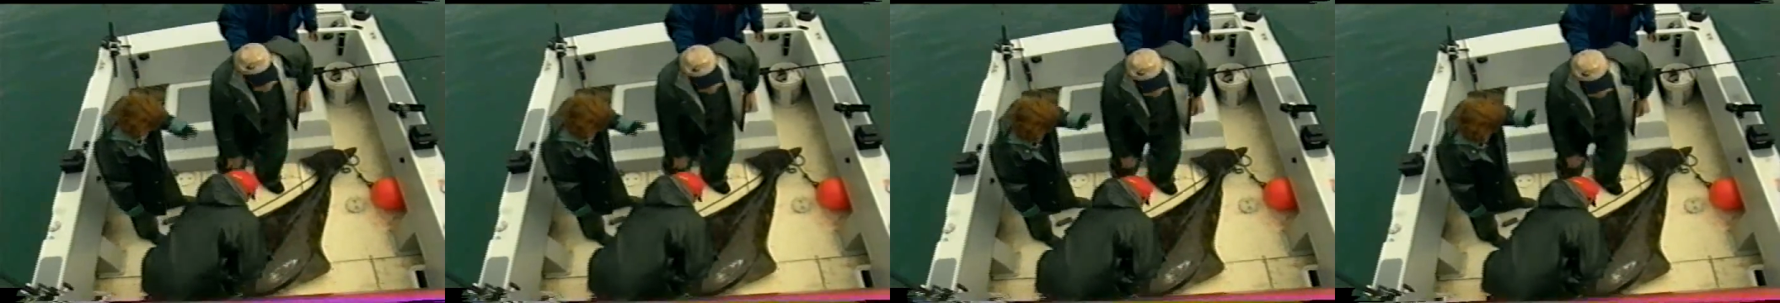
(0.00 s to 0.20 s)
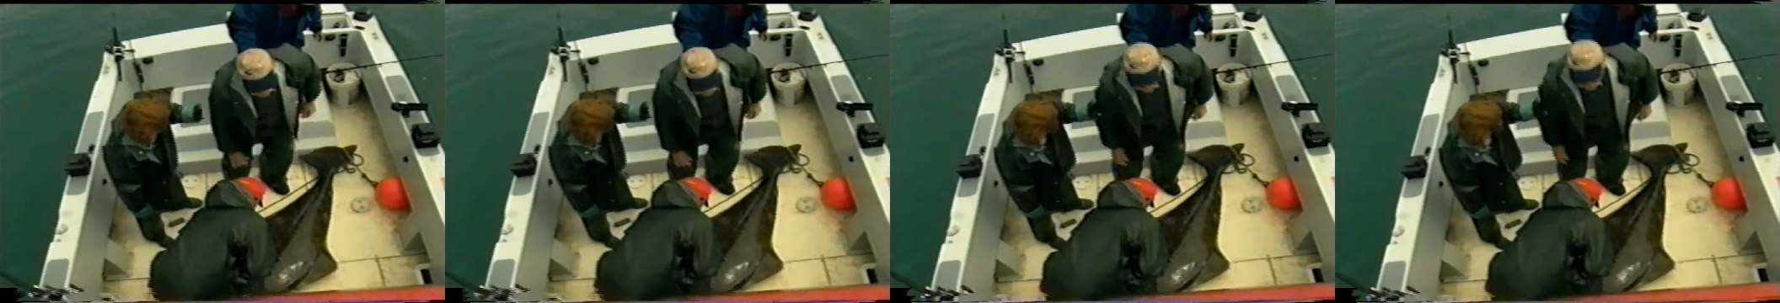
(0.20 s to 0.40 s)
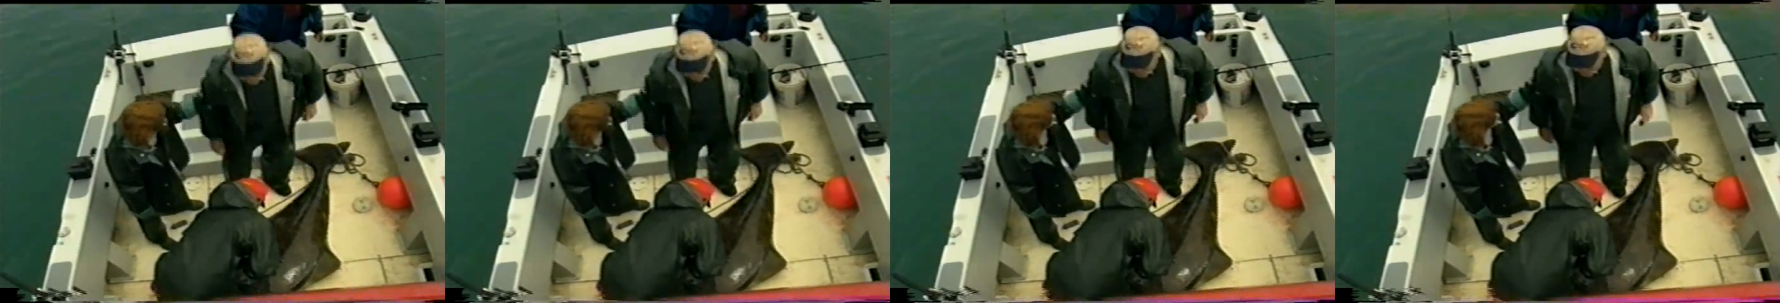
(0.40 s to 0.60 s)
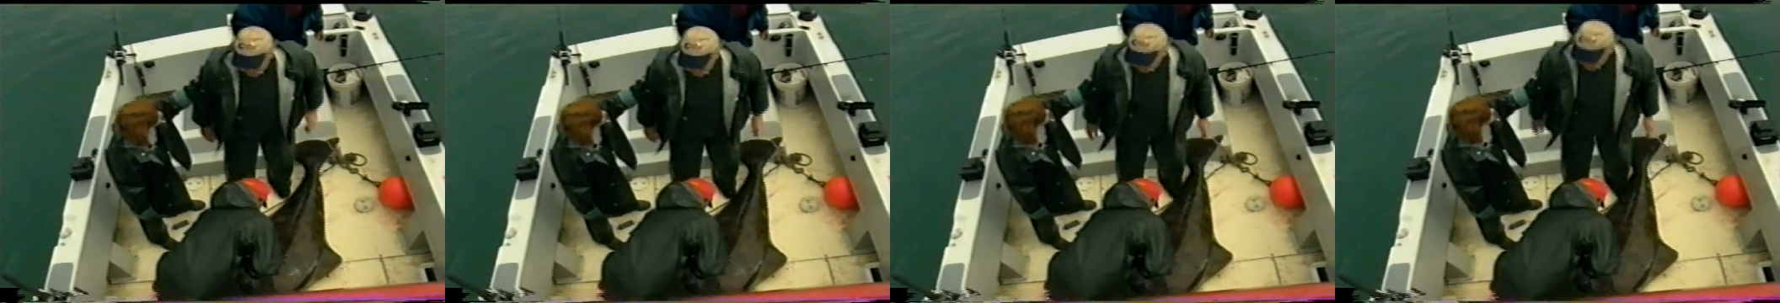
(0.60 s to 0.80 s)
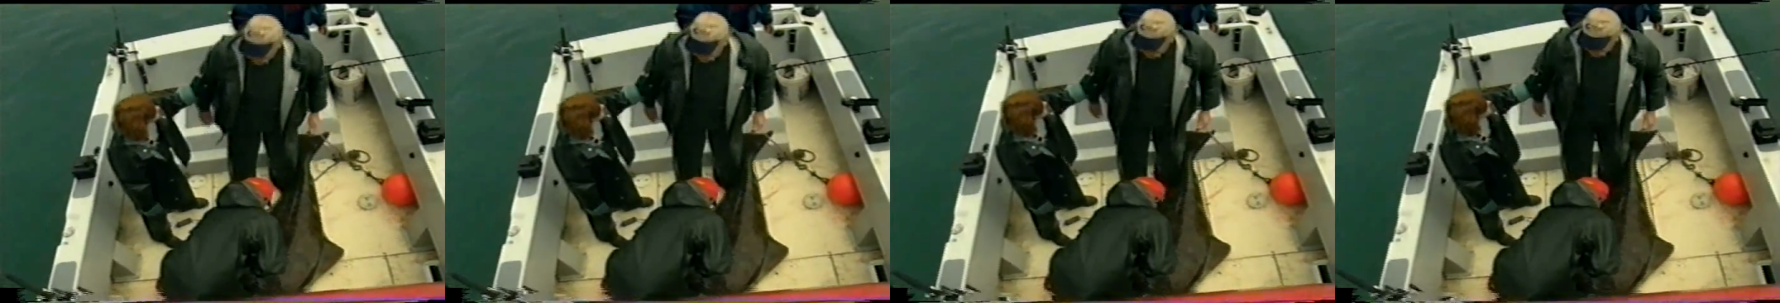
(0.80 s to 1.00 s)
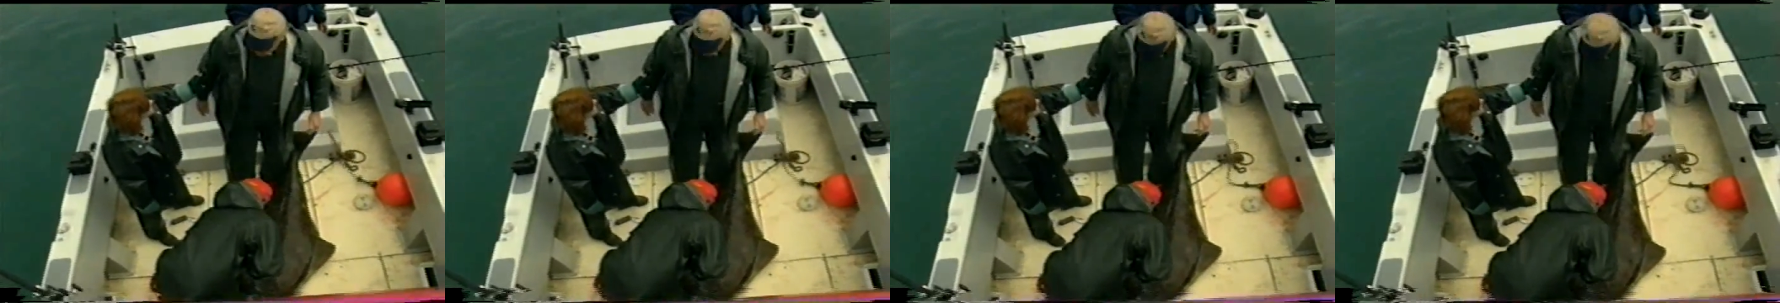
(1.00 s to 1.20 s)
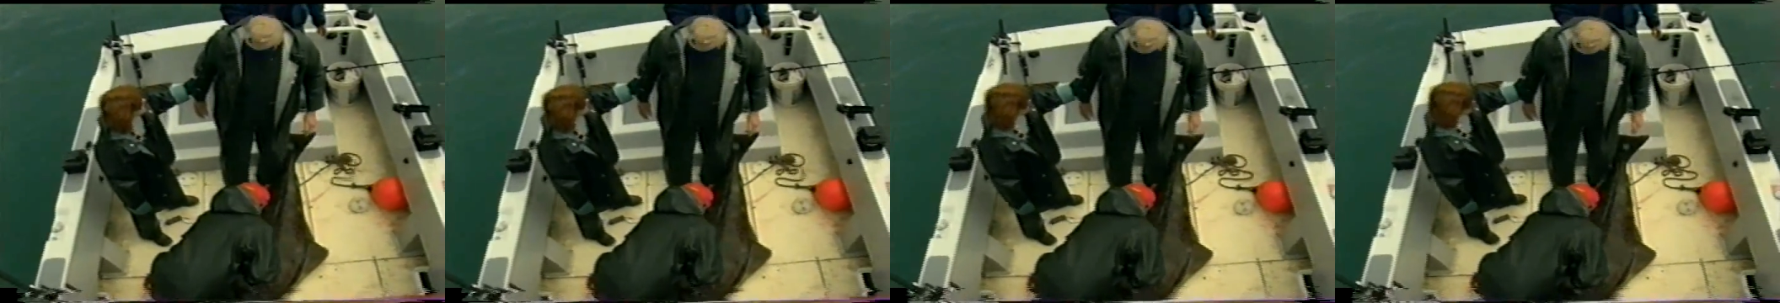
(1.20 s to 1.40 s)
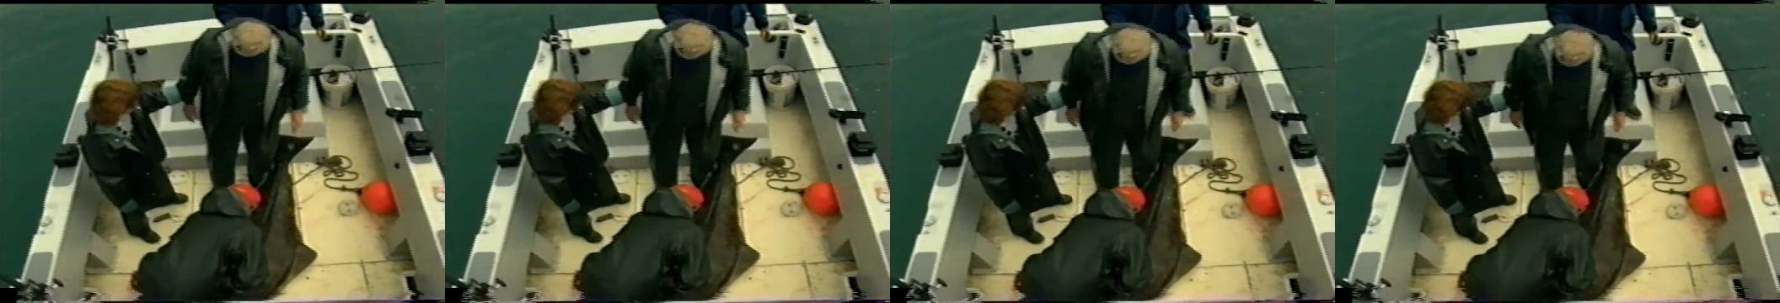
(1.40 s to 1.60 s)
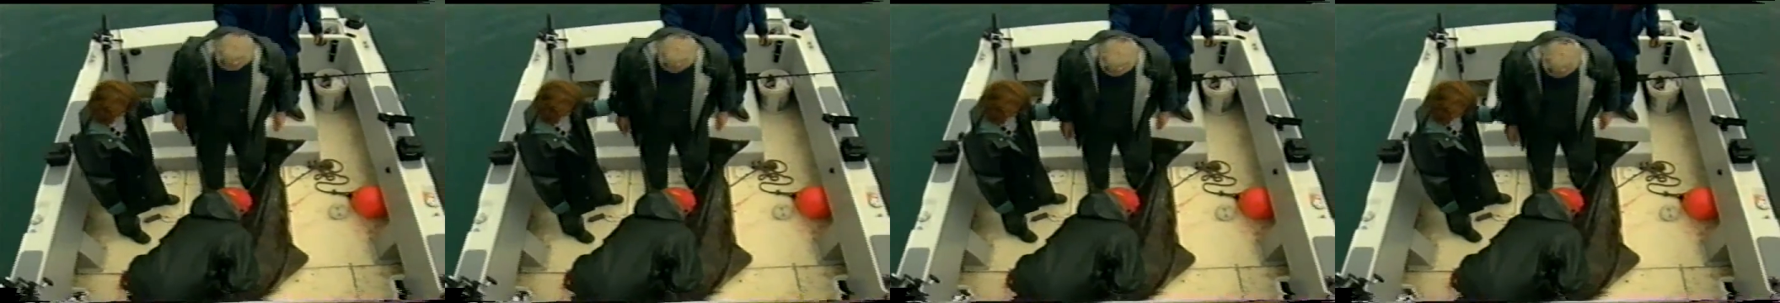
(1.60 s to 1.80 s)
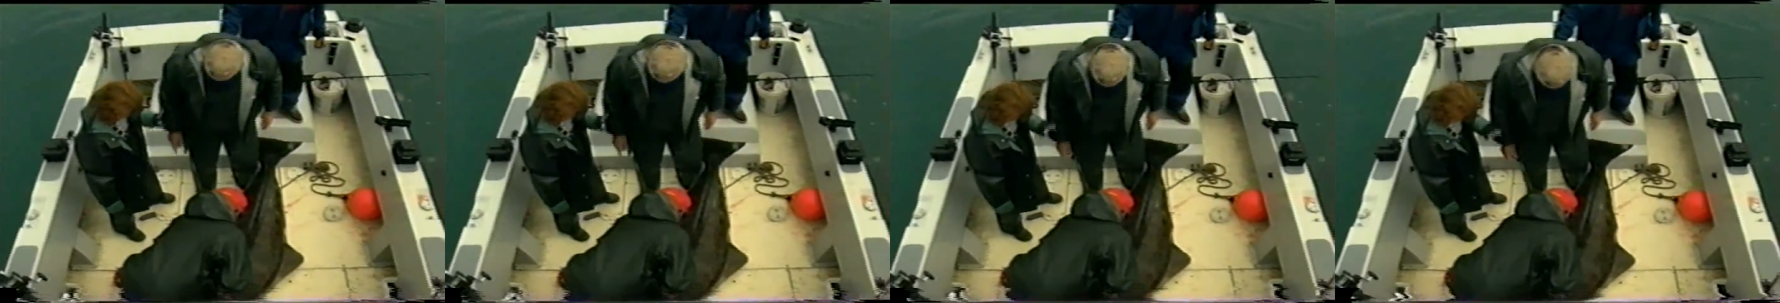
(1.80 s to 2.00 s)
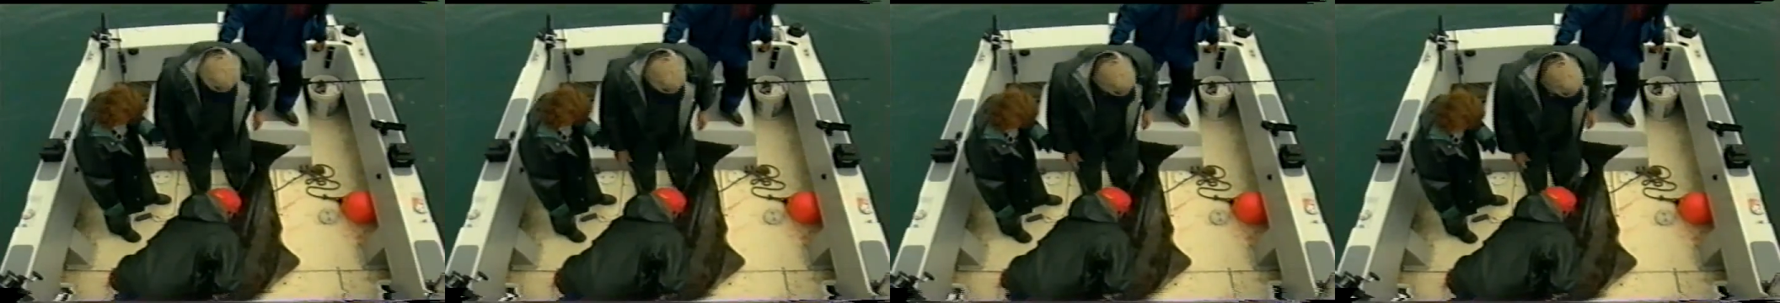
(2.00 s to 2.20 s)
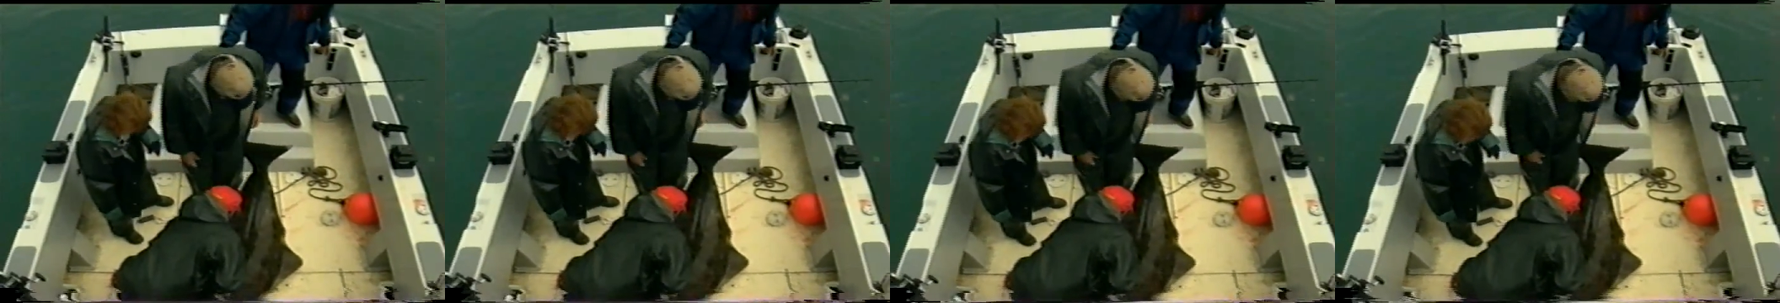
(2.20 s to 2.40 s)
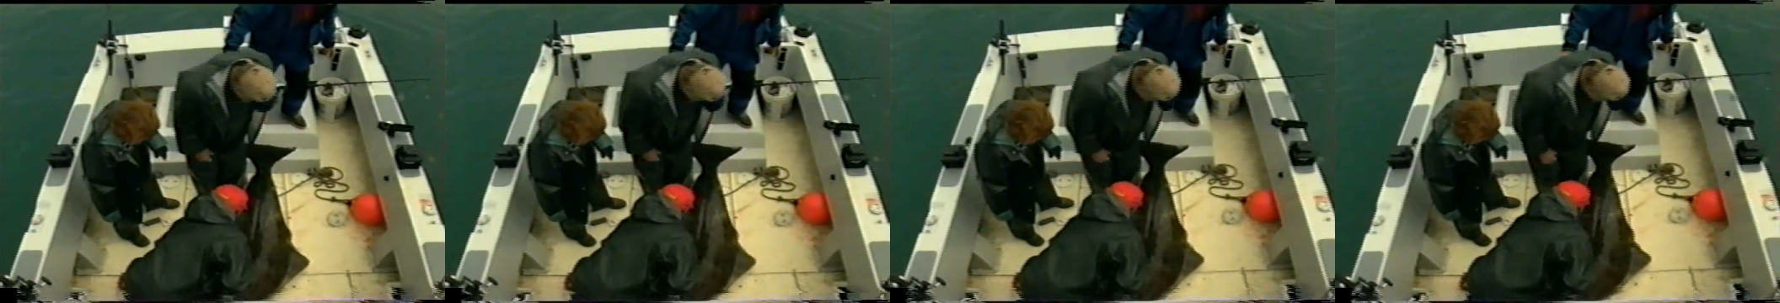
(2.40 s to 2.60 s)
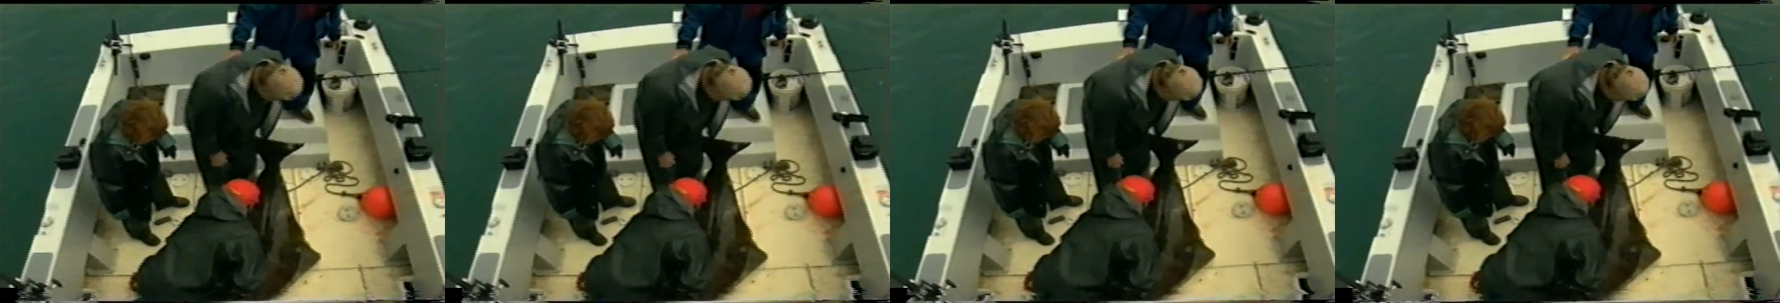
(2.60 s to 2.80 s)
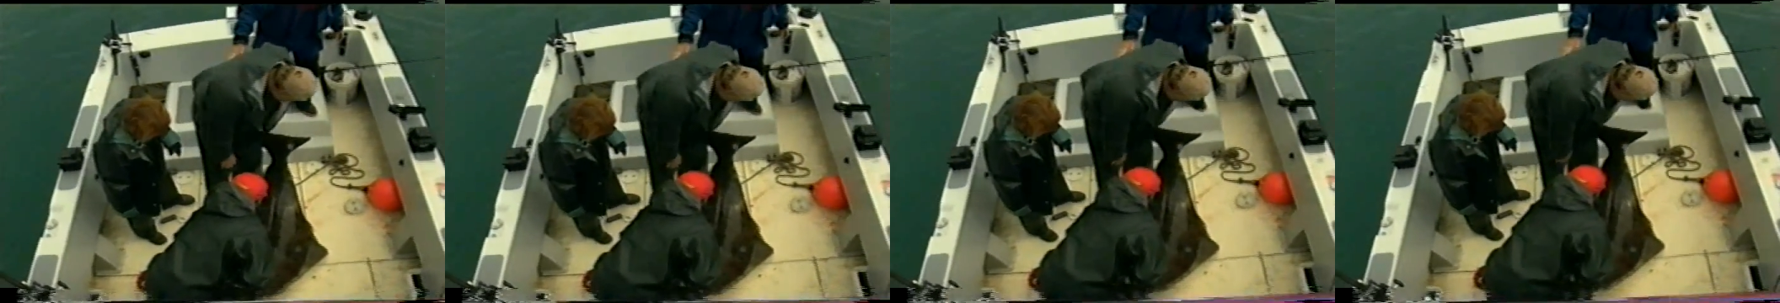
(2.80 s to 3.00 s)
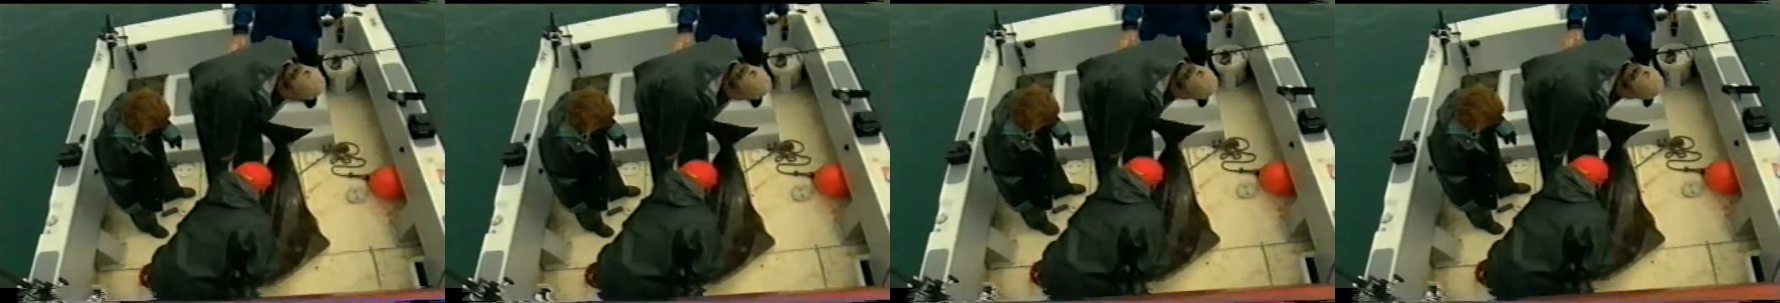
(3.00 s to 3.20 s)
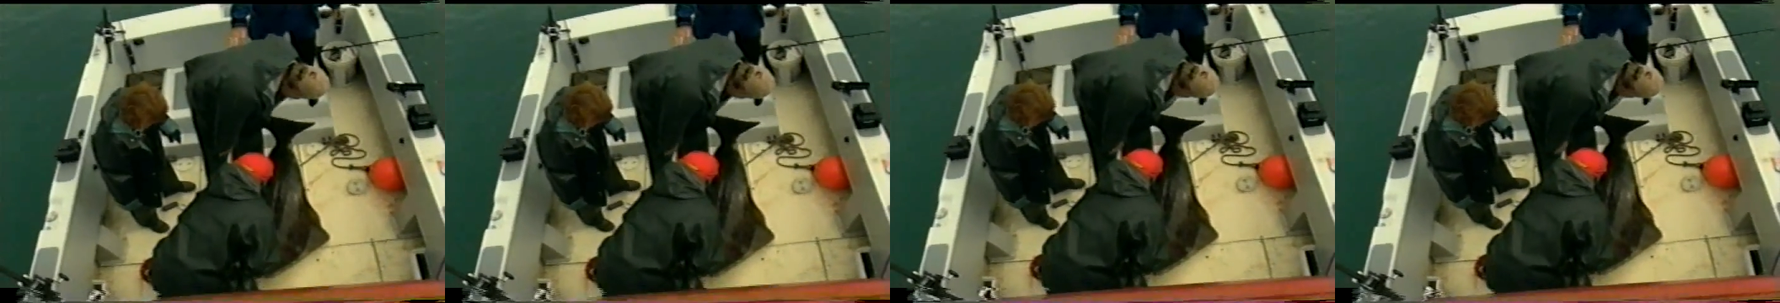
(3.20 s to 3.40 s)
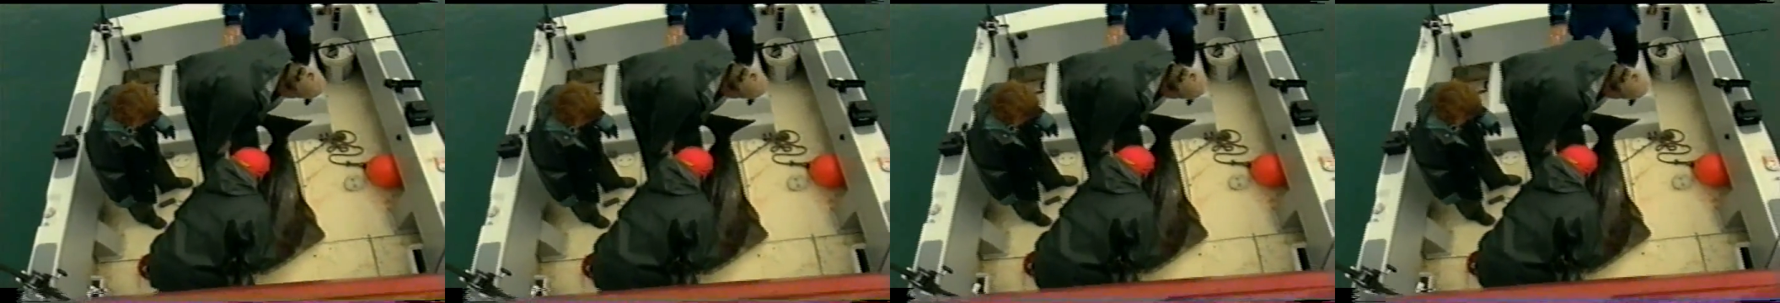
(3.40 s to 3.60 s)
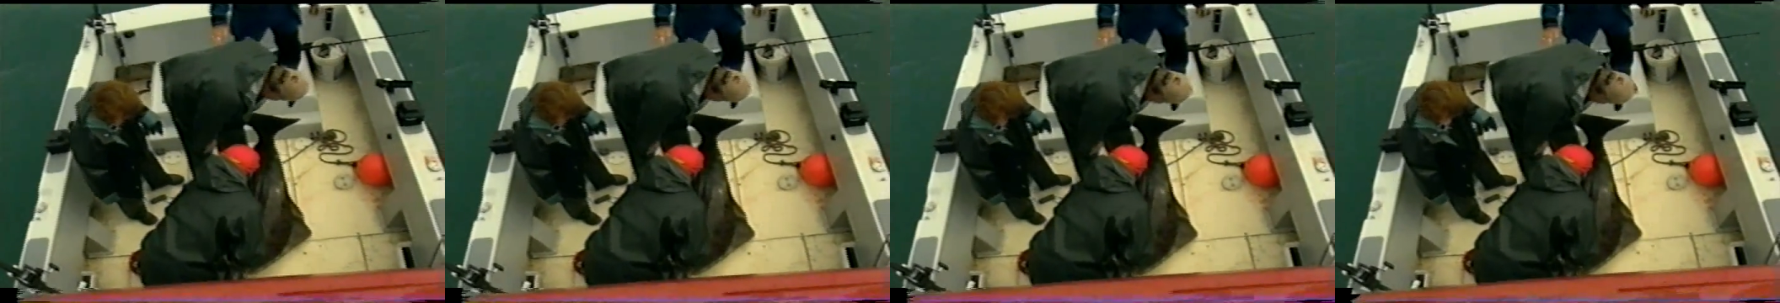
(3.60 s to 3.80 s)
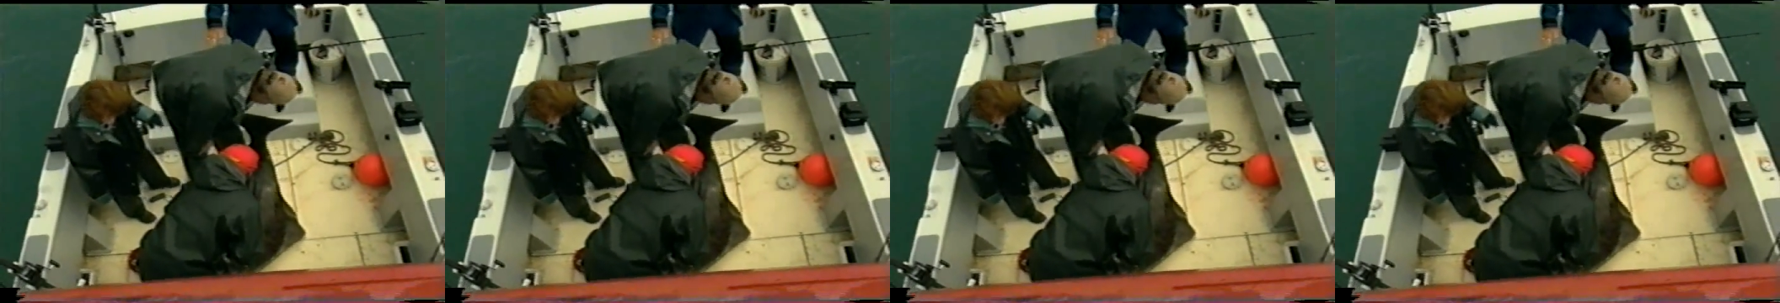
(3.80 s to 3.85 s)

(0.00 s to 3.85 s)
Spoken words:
[unreadable: no face in view]